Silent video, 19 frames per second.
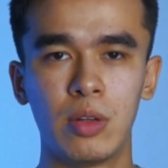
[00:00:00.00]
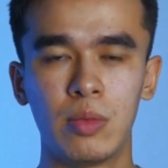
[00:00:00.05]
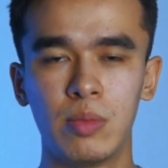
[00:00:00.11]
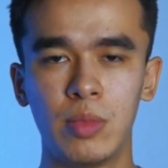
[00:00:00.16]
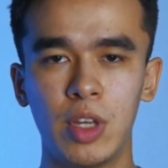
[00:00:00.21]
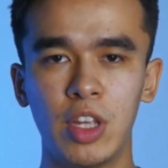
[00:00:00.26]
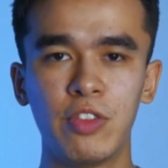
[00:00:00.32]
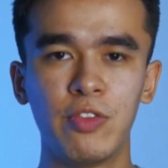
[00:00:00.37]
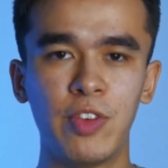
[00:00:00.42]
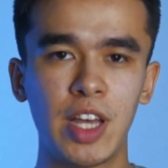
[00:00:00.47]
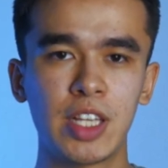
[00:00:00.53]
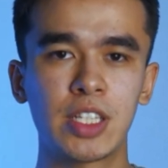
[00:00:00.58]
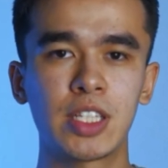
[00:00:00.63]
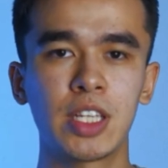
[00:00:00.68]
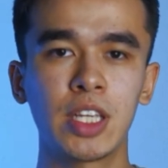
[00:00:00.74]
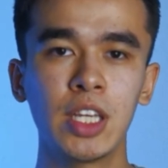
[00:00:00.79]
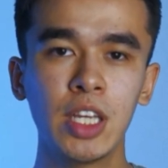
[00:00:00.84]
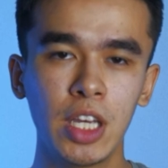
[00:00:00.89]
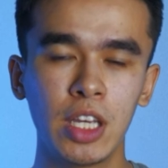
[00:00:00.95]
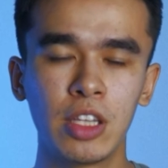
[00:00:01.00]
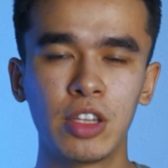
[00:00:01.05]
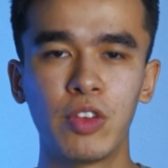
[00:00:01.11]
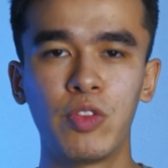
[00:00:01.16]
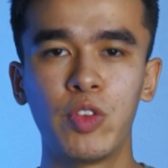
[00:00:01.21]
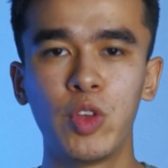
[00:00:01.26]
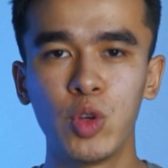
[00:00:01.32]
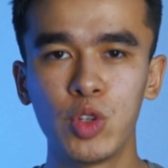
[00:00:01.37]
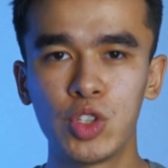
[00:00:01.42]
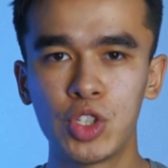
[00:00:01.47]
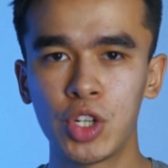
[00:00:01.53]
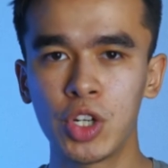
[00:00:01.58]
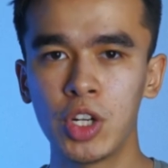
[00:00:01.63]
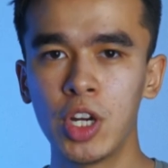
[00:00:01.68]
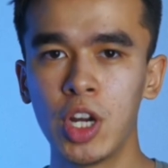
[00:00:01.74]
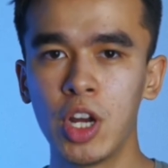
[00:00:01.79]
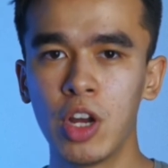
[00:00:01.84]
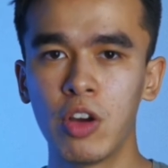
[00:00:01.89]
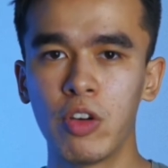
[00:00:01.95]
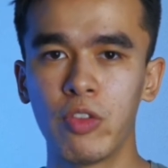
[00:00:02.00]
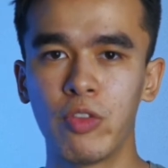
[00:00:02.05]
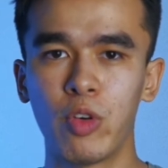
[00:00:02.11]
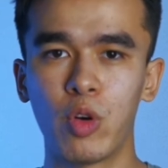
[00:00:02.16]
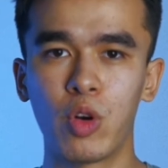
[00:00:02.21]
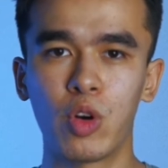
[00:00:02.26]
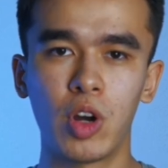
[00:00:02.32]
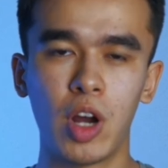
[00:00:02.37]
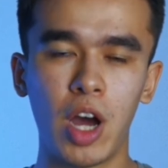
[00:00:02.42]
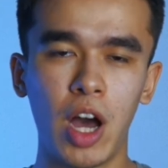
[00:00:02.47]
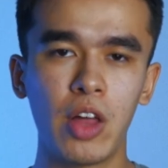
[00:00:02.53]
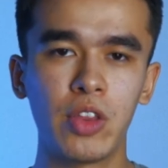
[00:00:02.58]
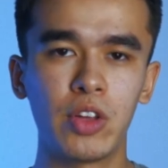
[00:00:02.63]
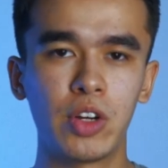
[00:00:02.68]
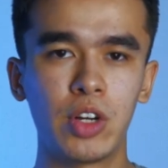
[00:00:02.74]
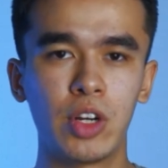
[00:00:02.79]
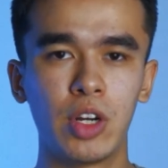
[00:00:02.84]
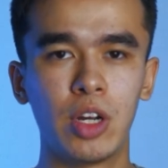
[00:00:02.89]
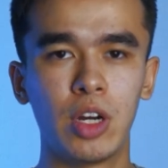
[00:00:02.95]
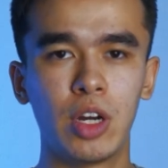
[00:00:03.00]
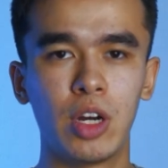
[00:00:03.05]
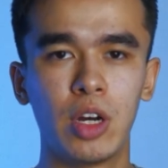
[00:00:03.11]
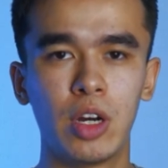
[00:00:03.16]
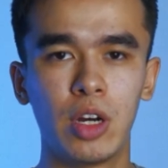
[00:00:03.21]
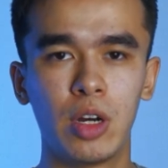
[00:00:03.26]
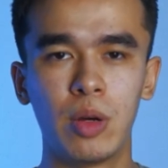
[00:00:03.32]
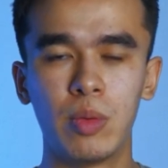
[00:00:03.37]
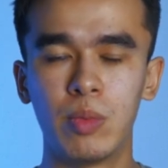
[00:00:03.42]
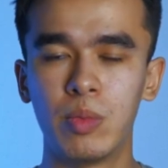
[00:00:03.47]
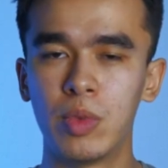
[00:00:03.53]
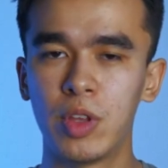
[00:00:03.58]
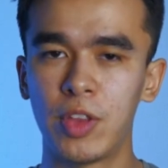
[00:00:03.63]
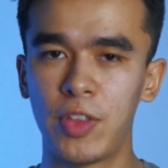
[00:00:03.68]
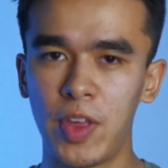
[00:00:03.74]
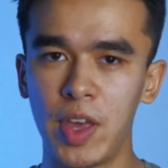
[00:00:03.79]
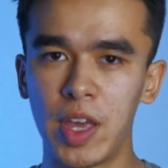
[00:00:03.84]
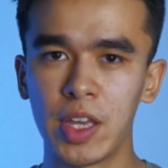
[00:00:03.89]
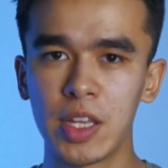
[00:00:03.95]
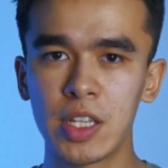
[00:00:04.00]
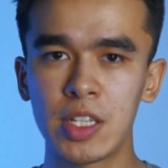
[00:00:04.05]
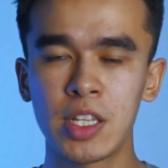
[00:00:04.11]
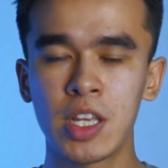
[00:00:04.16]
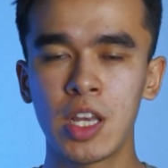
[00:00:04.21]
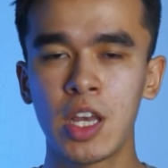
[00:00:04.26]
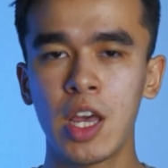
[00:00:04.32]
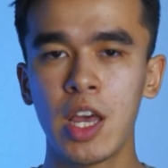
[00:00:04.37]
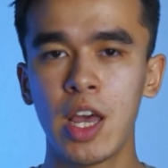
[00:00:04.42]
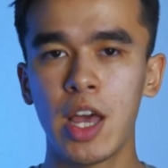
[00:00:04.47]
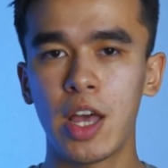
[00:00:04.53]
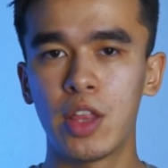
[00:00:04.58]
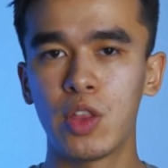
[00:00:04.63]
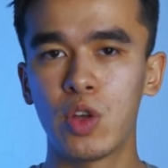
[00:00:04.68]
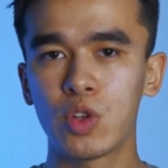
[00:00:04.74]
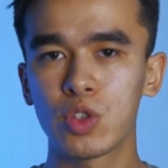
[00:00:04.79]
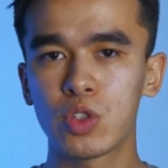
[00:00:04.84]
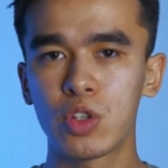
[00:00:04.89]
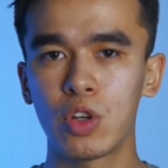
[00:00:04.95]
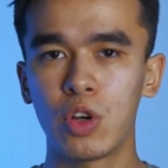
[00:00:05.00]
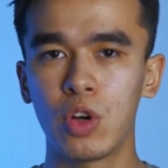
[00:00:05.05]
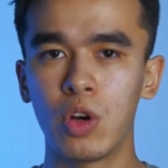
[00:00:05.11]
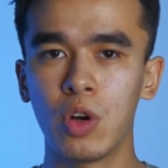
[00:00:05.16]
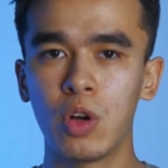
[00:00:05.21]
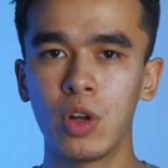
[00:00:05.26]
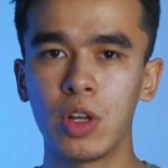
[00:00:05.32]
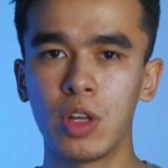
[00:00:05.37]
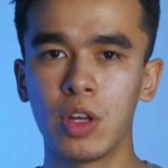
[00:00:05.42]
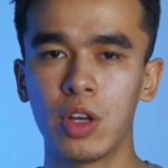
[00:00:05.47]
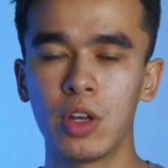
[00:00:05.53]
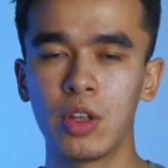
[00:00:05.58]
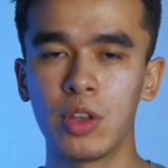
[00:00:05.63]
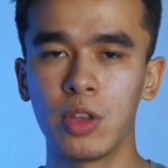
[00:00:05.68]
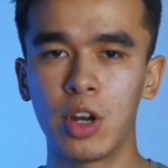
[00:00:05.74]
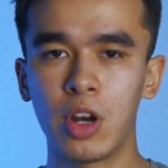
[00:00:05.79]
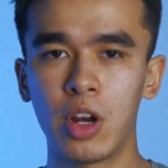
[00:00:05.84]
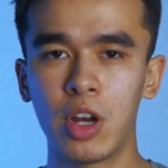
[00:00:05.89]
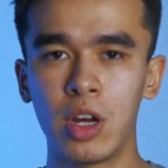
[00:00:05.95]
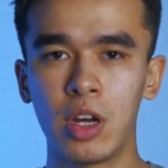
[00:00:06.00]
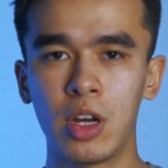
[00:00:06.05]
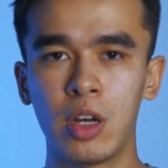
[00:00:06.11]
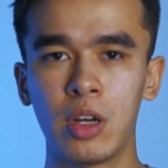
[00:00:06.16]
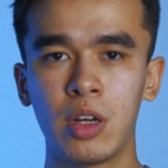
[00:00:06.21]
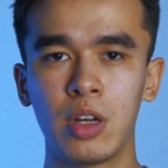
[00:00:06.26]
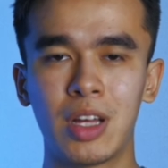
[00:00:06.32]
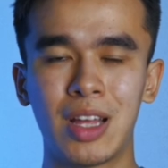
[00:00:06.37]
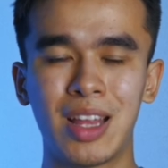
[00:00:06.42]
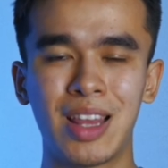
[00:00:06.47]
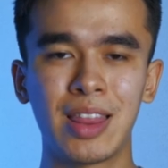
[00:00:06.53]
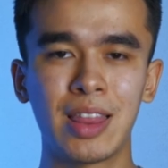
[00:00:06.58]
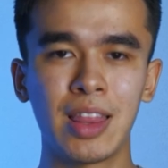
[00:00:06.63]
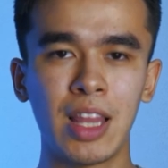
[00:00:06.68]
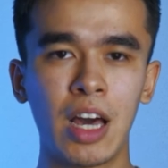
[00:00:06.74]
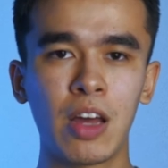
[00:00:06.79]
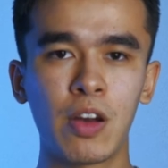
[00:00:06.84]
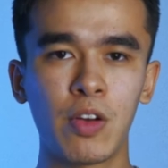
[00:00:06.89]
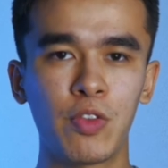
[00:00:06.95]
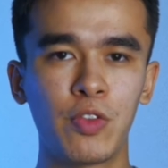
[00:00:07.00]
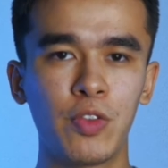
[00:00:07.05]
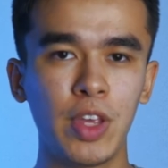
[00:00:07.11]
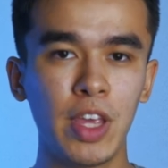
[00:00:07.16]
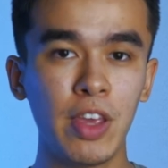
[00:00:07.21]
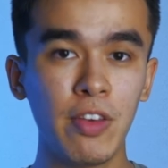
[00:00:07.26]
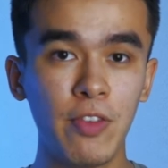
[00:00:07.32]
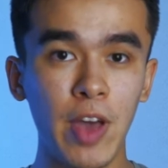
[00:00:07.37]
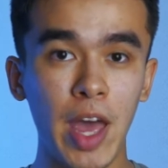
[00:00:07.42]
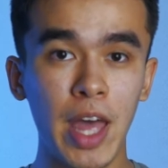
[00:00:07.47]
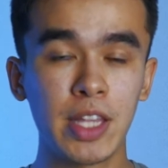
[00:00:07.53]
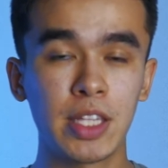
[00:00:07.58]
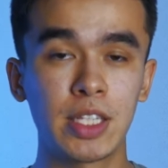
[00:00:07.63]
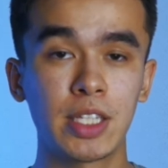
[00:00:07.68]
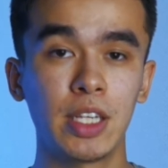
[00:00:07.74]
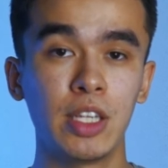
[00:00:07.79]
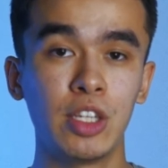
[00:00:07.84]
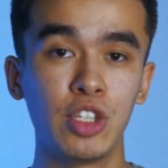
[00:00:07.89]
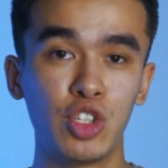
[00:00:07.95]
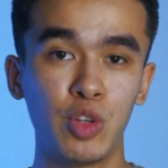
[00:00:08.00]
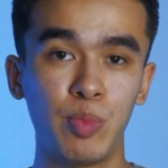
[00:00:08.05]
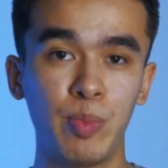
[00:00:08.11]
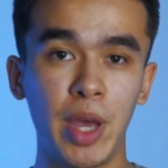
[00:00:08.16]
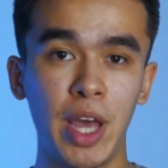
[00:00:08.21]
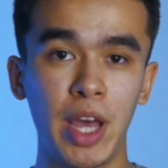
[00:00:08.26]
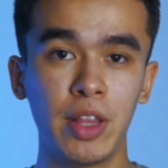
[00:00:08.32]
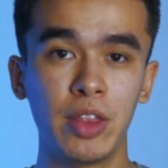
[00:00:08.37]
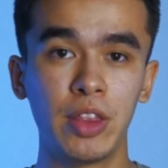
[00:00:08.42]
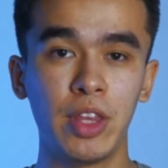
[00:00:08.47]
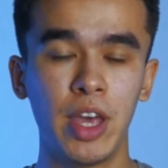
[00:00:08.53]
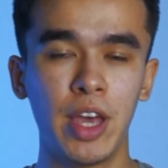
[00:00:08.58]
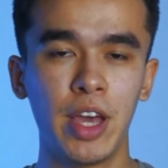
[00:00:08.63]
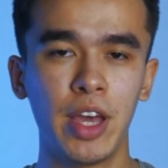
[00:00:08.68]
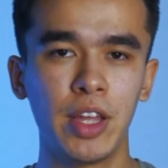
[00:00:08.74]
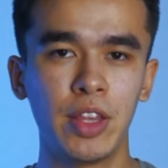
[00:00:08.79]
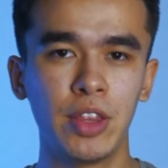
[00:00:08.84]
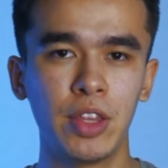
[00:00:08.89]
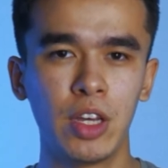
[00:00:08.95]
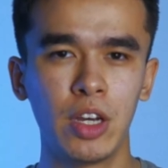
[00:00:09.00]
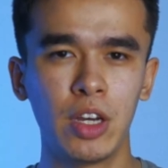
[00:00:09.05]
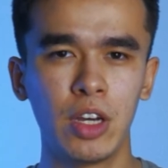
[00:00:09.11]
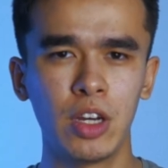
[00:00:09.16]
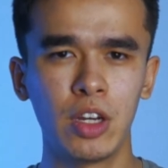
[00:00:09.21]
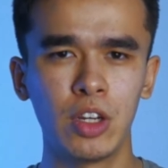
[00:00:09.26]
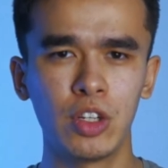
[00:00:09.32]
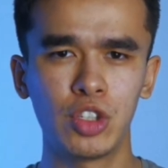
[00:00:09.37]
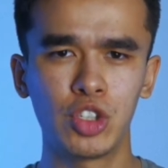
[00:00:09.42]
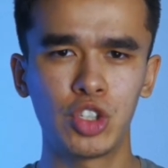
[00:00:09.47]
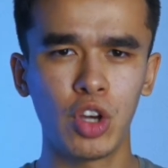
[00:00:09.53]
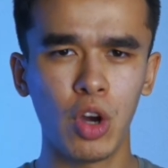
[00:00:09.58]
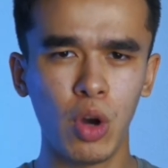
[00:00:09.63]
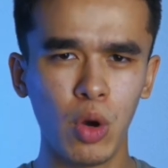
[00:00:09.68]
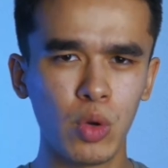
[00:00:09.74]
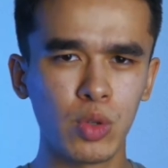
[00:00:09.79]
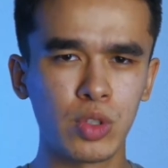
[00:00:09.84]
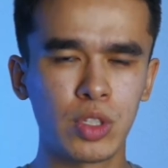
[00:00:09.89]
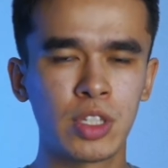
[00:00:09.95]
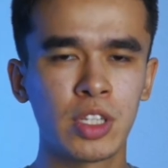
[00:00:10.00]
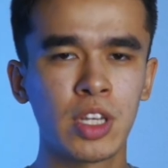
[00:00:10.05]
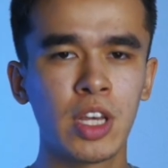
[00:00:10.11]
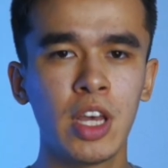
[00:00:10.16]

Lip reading: investing in the future for other things. And also there are a lot of events in Japan and shows.